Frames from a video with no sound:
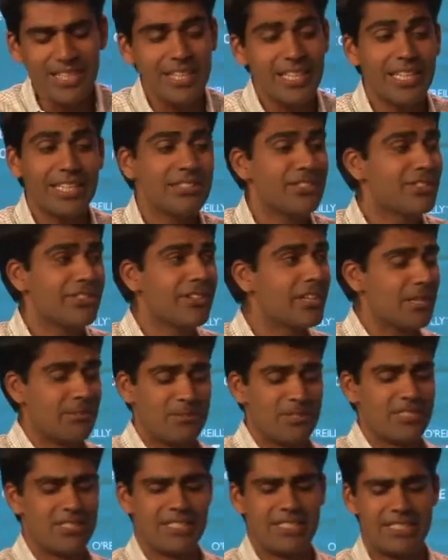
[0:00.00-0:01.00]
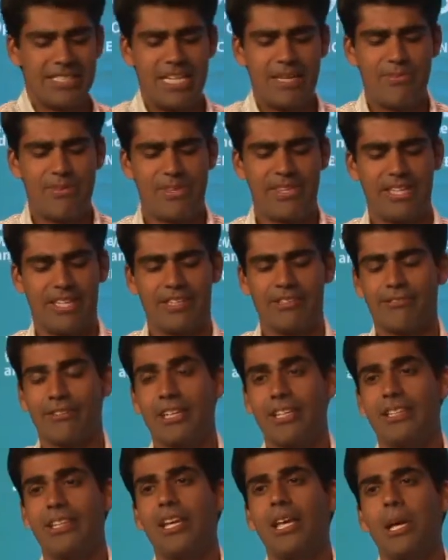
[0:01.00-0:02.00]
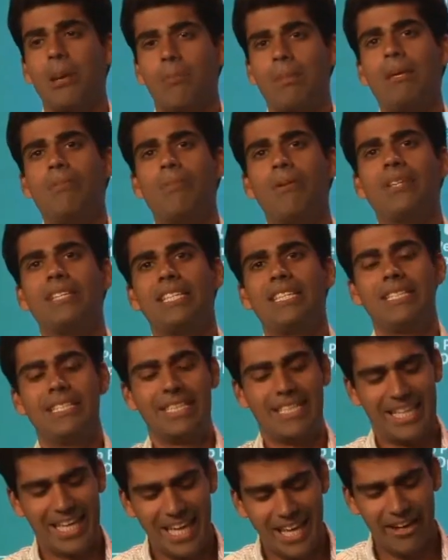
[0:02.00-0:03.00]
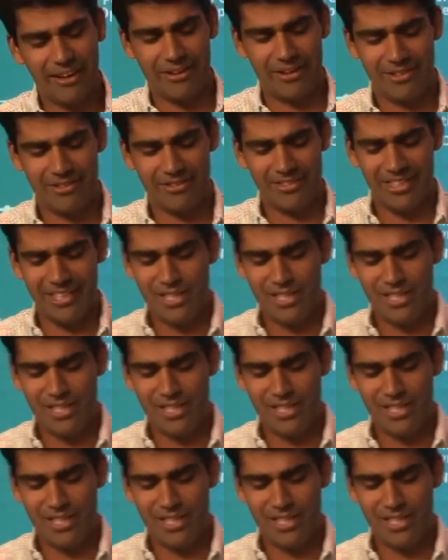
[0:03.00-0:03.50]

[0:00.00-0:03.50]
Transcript: And startups is the same thing, right? People need to care.